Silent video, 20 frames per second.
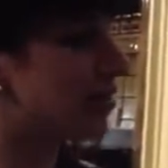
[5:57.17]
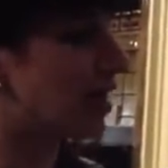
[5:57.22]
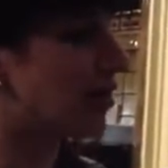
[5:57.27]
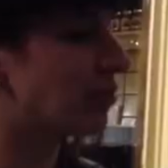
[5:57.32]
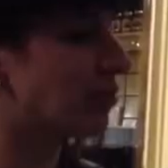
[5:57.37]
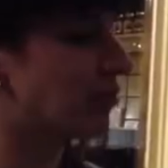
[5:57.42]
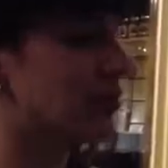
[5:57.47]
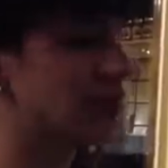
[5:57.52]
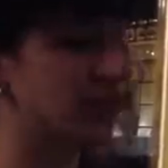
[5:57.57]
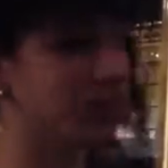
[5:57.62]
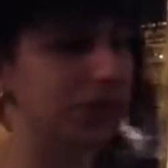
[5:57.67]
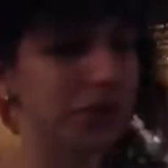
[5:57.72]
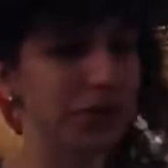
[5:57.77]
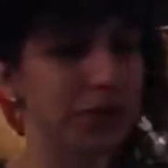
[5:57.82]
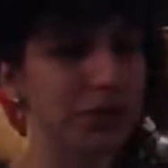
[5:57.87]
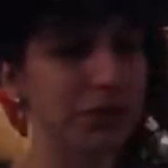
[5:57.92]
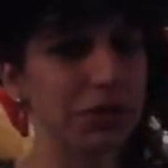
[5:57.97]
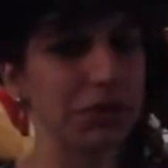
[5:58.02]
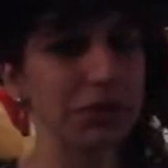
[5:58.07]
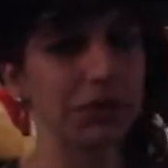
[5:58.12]
that work for
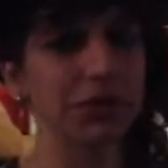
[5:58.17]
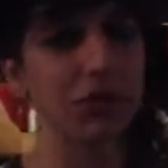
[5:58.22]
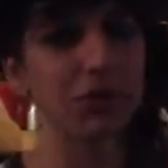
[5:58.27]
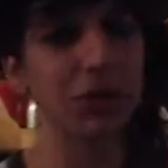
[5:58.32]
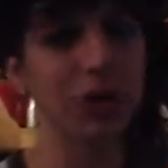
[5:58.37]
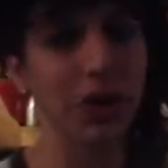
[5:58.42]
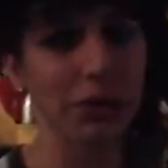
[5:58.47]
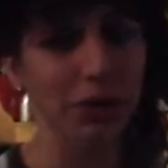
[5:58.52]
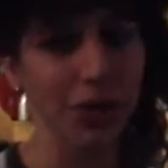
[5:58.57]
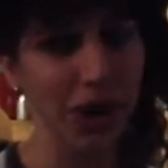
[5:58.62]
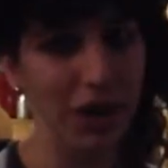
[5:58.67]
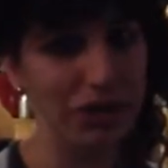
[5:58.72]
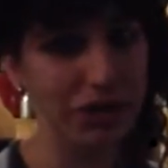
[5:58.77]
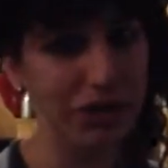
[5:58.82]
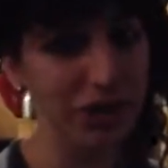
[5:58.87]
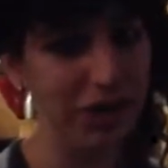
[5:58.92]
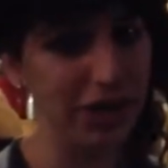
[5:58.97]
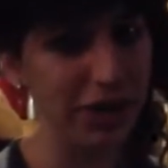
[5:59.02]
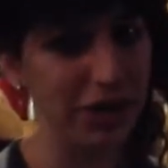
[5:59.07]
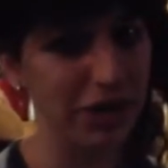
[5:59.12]
the people who are
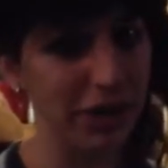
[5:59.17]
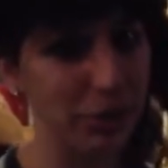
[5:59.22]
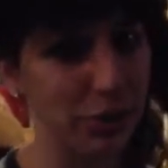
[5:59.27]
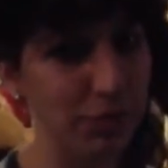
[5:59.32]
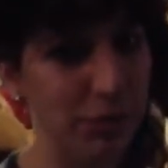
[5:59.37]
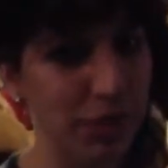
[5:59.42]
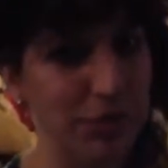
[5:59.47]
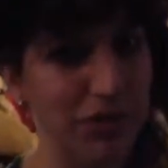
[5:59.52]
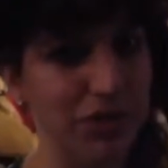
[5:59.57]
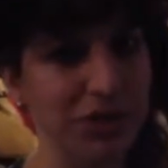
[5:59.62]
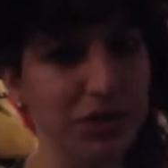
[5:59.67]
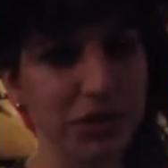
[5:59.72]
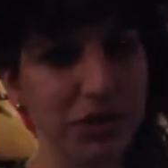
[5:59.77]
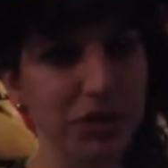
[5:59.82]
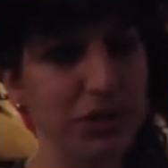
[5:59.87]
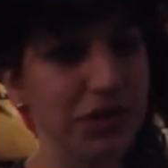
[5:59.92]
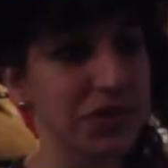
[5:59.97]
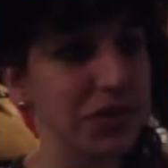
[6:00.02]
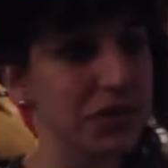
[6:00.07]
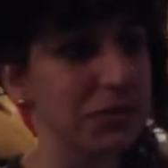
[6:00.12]
watching and who might be
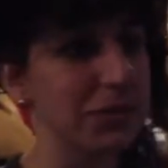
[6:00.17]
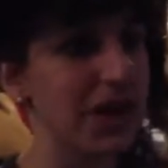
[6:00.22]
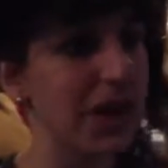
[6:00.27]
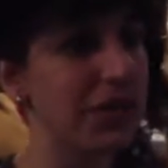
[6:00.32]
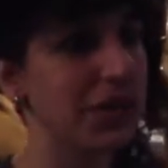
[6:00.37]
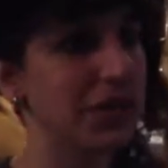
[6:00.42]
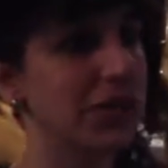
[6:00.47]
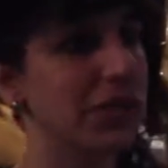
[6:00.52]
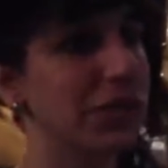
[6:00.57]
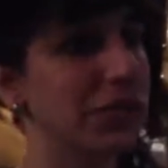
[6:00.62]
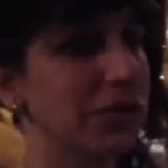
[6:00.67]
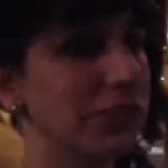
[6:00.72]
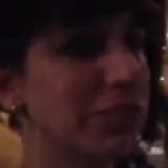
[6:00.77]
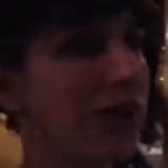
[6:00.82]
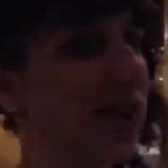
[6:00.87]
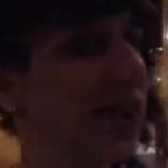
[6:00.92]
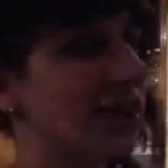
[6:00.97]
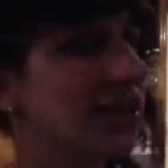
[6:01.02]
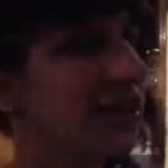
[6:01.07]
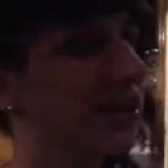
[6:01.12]
curious about the
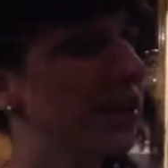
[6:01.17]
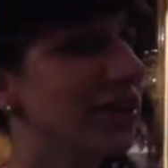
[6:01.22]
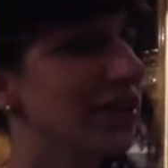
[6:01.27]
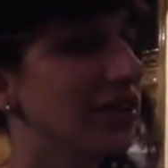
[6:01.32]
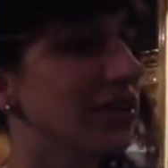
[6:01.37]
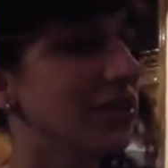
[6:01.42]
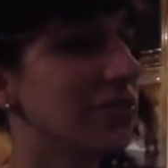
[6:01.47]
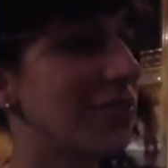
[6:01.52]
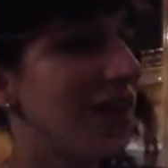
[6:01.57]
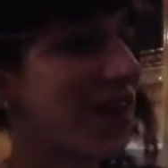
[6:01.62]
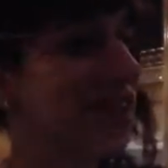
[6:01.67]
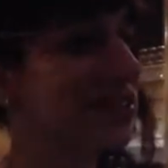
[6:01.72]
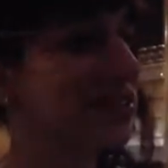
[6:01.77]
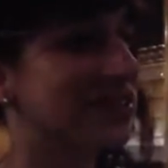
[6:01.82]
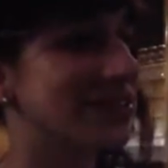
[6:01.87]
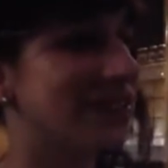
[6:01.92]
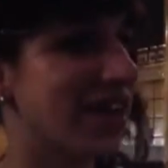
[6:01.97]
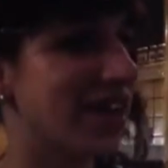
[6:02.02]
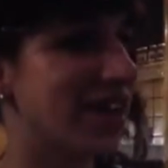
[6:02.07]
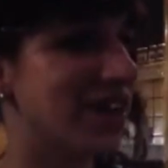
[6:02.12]

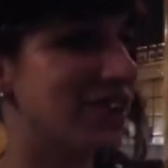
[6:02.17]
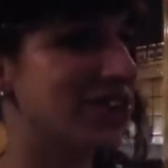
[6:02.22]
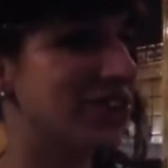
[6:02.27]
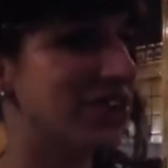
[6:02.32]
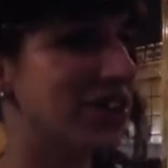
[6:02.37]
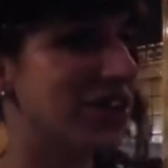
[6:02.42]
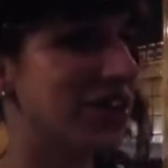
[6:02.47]
backstage